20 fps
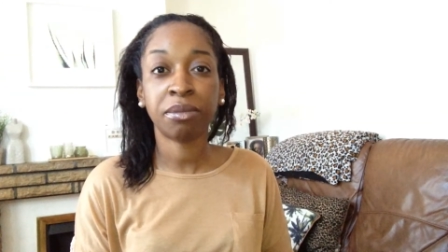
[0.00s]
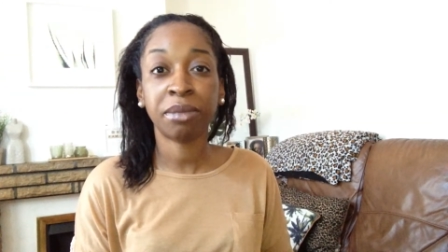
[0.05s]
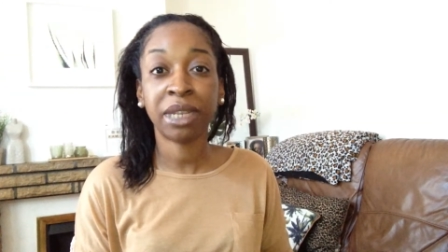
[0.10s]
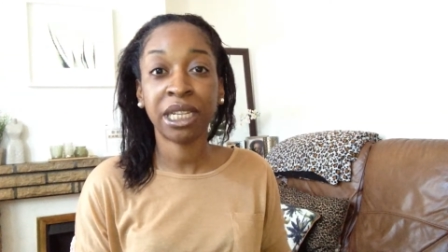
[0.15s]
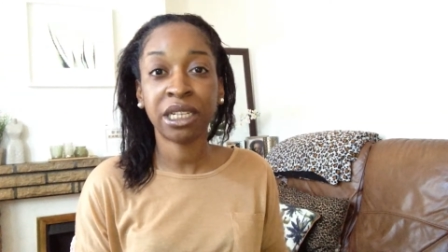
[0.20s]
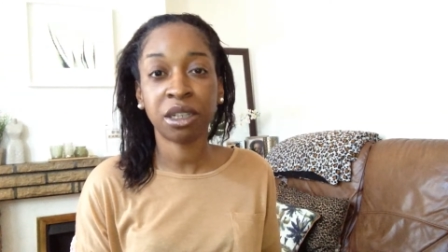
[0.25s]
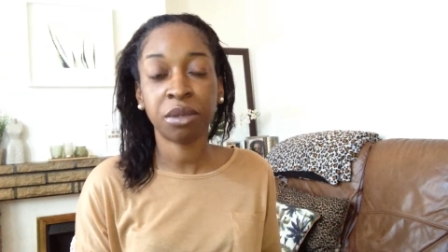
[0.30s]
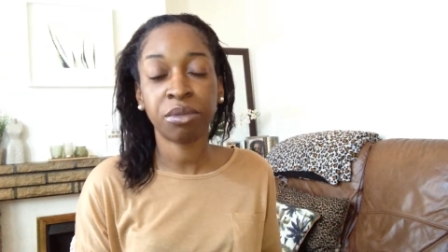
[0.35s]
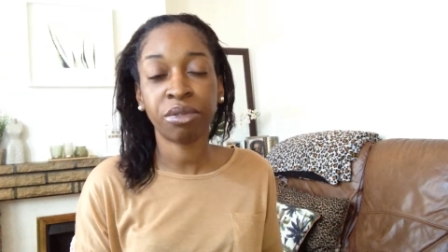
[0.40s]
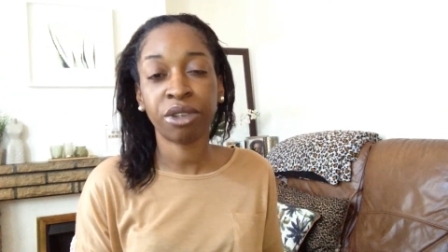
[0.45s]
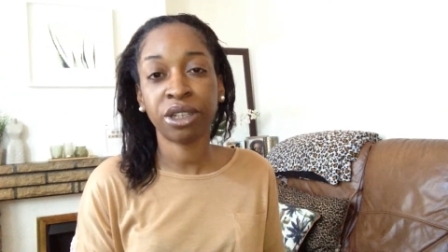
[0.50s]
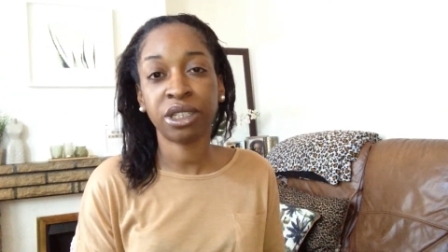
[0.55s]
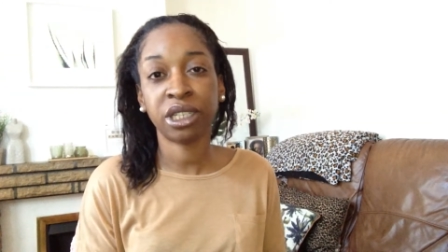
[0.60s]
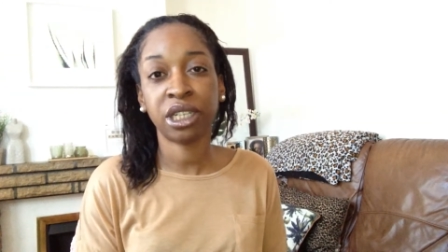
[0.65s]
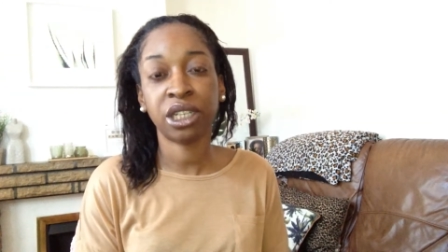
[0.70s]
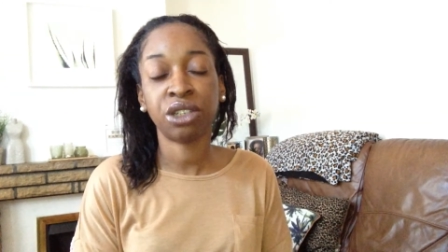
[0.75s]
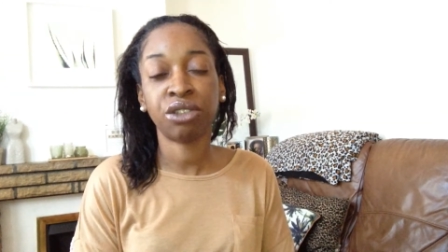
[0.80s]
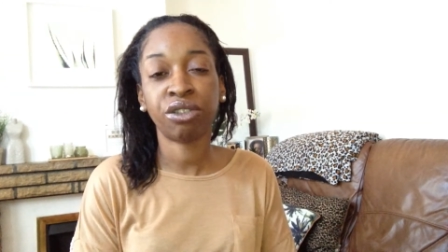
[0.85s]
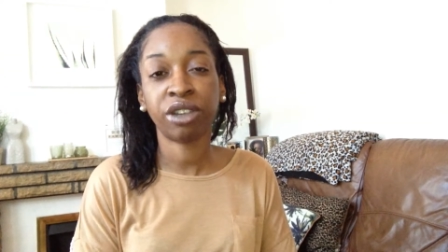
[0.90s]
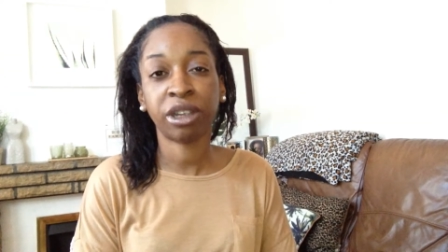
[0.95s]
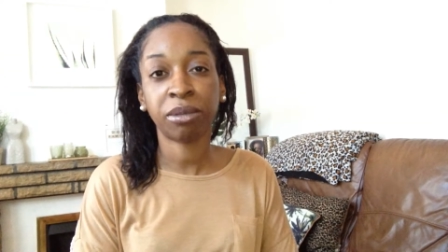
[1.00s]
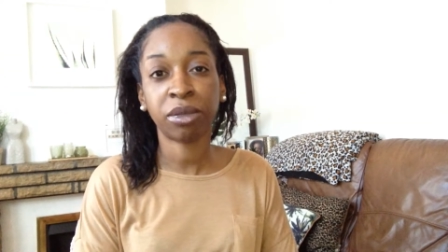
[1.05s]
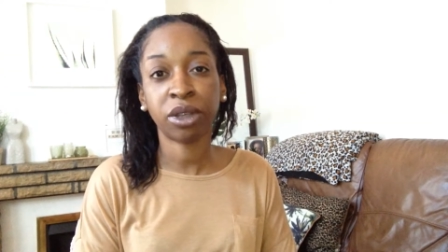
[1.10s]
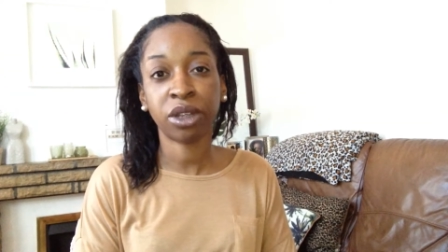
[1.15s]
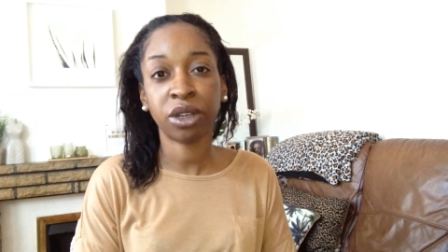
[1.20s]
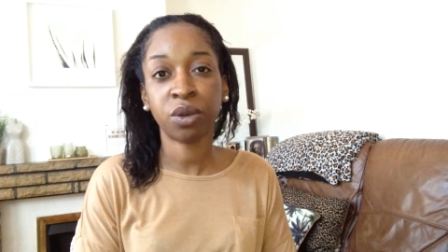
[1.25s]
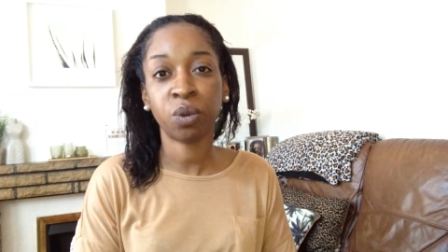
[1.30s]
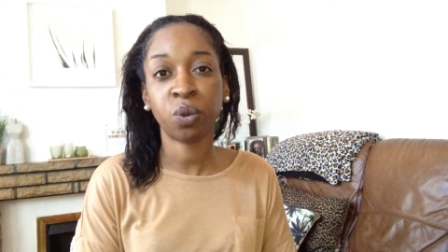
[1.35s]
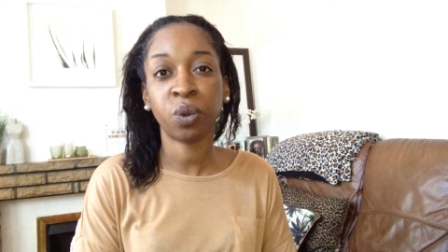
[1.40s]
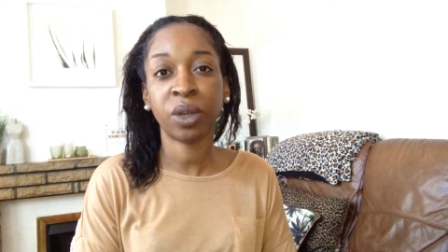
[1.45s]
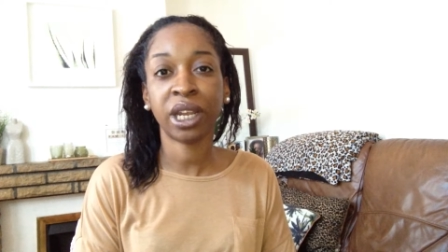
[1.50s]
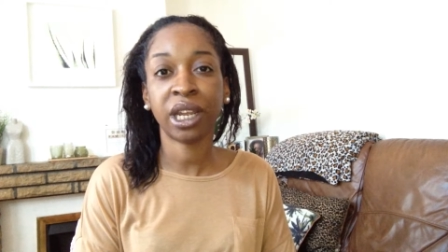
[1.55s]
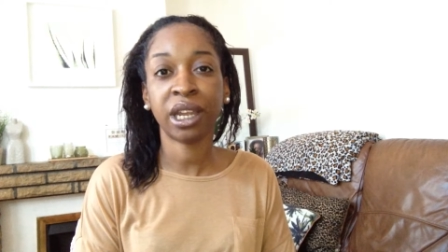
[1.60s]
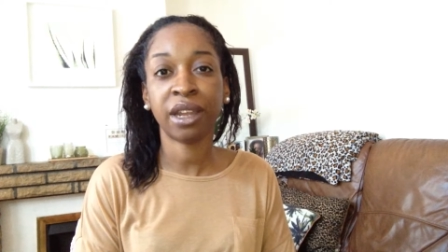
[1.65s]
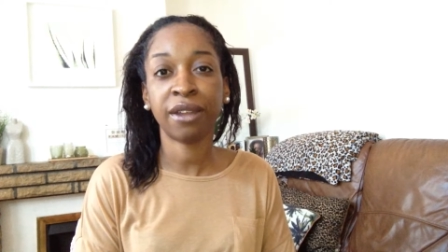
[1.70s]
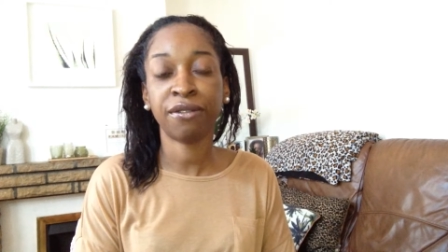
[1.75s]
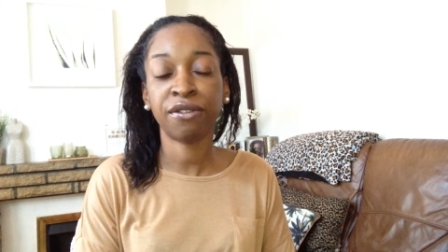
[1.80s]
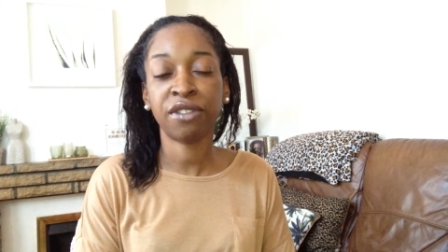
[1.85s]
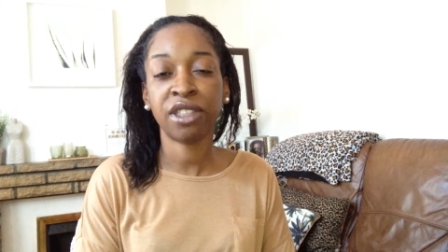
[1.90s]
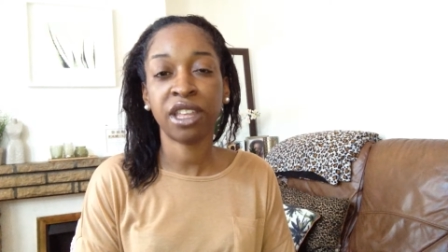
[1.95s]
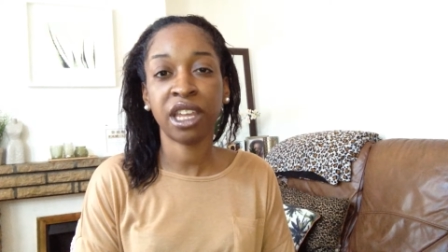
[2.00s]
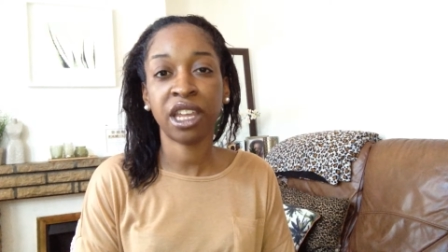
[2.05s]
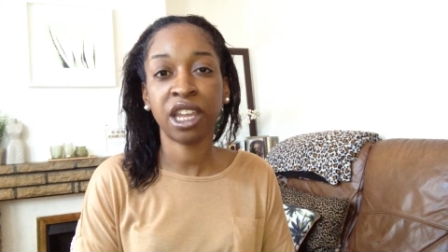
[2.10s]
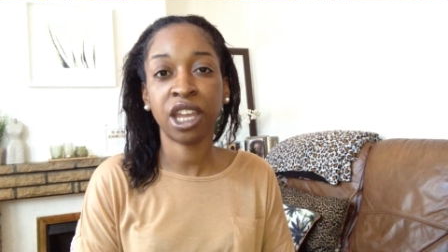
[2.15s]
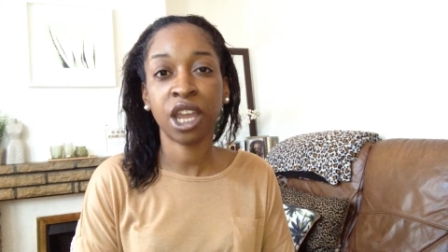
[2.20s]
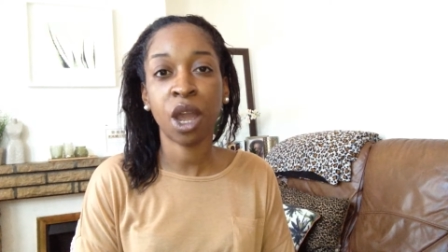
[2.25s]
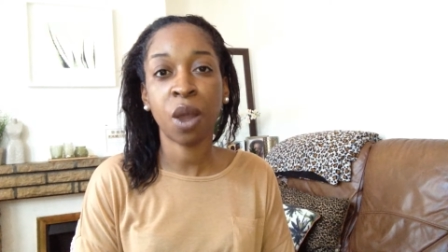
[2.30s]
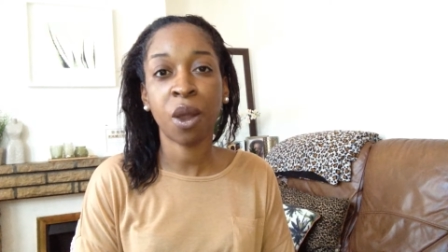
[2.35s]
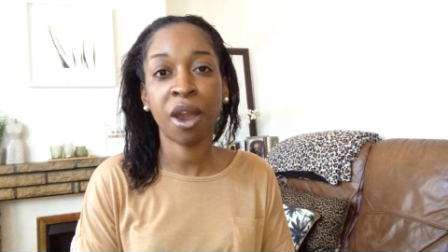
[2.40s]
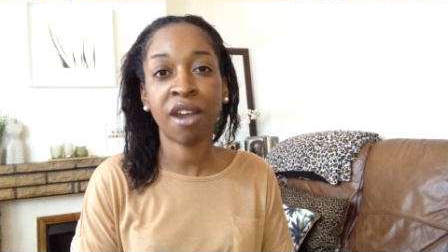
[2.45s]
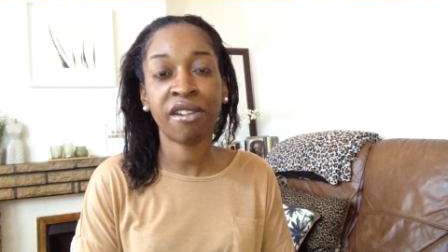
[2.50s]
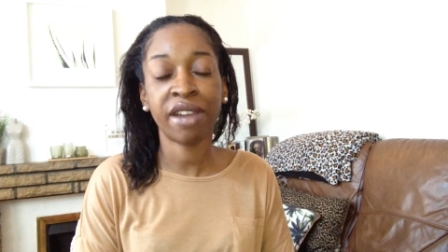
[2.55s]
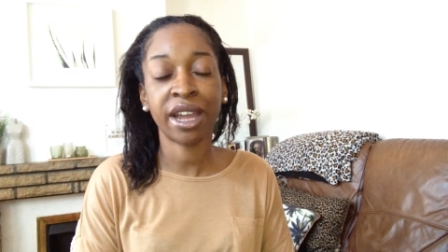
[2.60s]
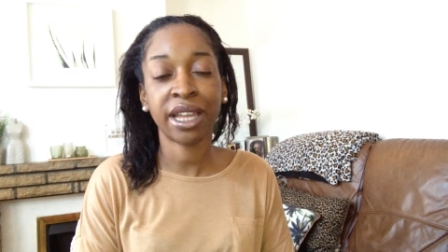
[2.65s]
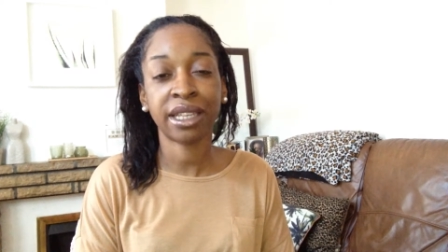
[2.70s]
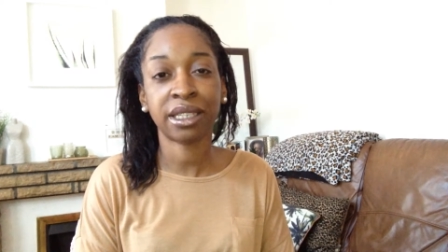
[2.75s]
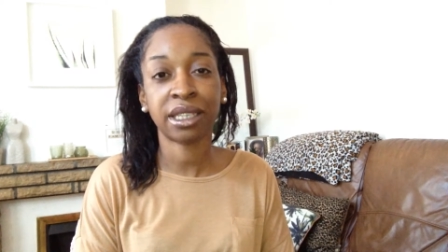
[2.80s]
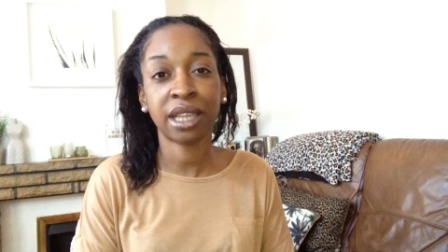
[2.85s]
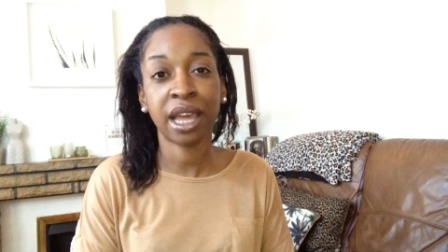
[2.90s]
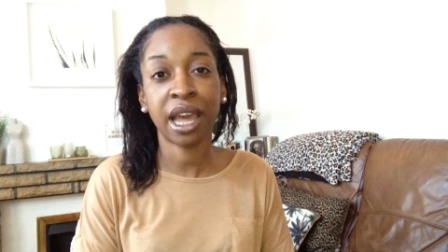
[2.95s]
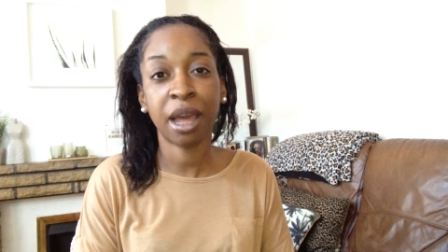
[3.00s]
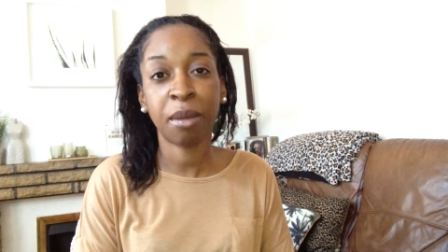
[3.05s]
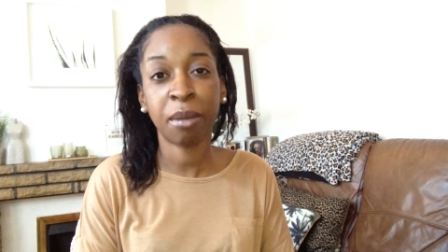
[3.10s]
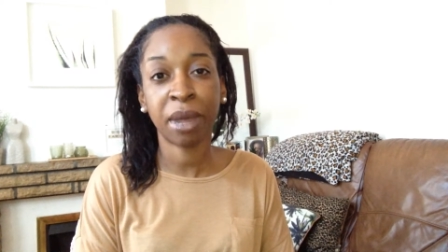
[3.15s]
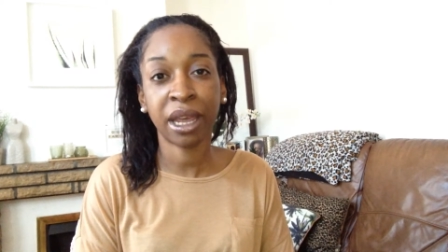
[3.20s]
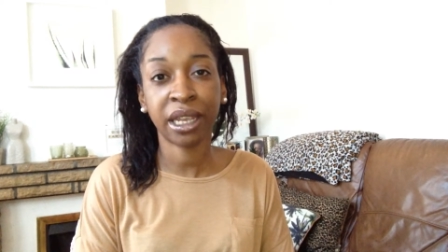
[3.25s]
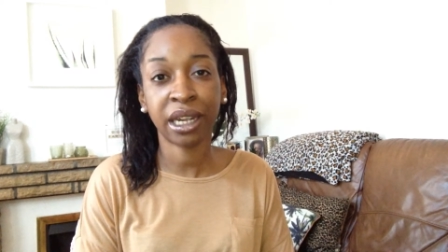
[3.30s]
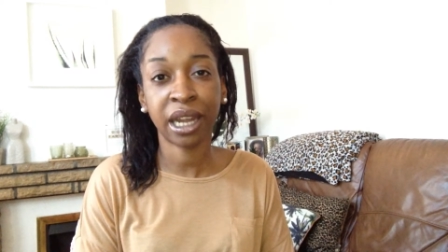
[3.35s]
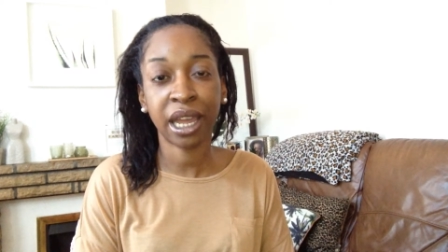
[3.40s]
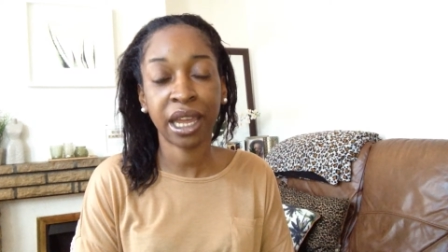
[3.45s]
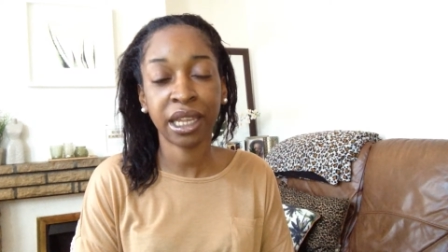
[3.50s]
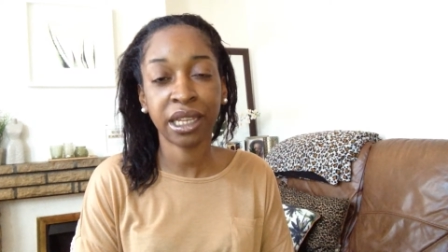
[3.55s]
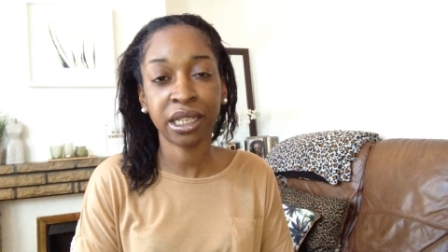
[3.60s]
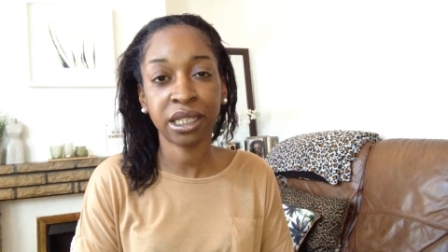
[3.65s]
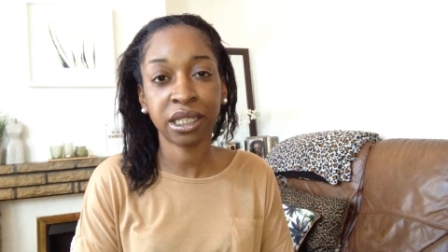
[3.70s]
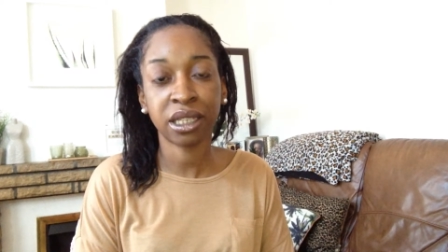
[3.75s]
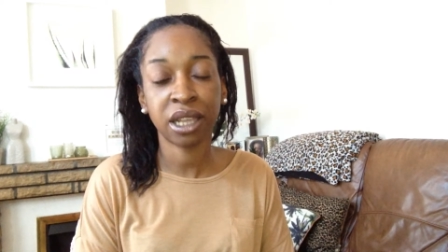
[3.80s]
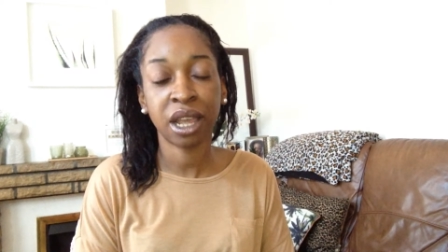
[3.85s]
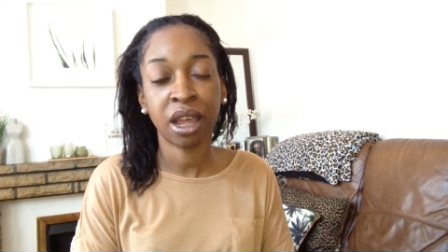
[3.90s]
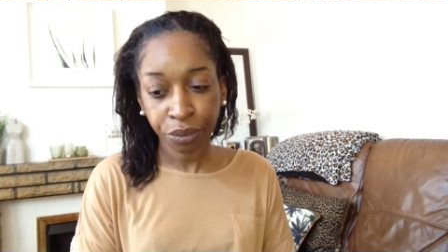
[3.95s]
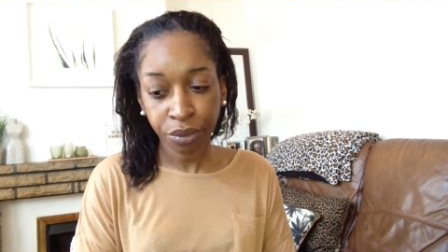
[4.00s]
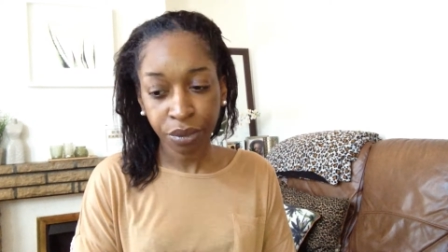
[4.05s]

medium protein treatment with the O R S hair mayonnaise,